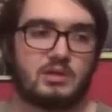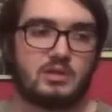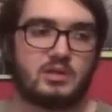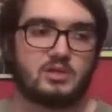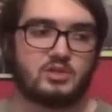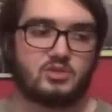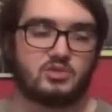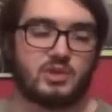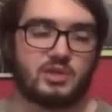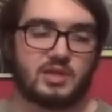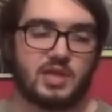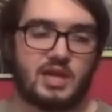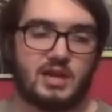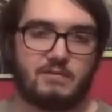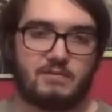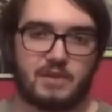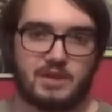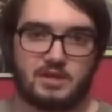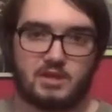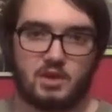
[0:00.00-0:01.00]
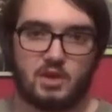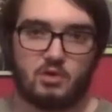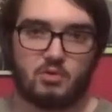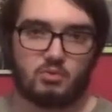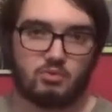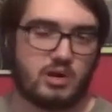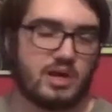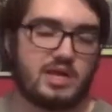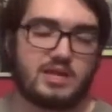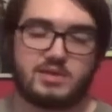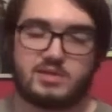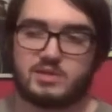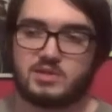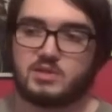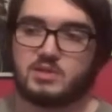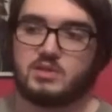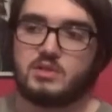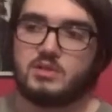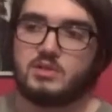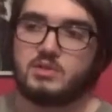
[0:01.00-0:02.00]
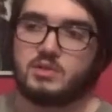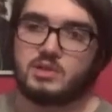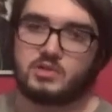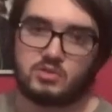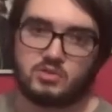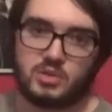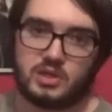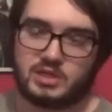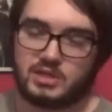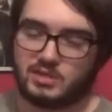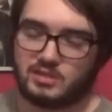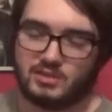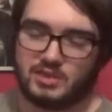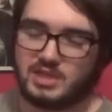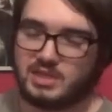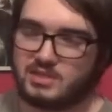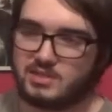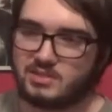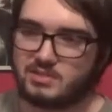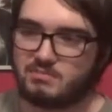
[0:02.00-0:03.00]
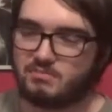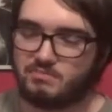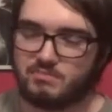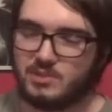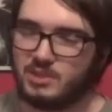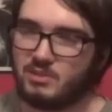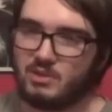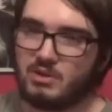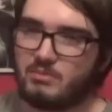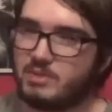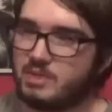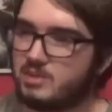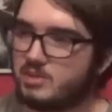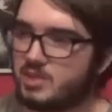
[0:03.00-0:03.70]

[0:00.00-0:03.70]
and to like kind of like erase, or like deletes, you know what I mean?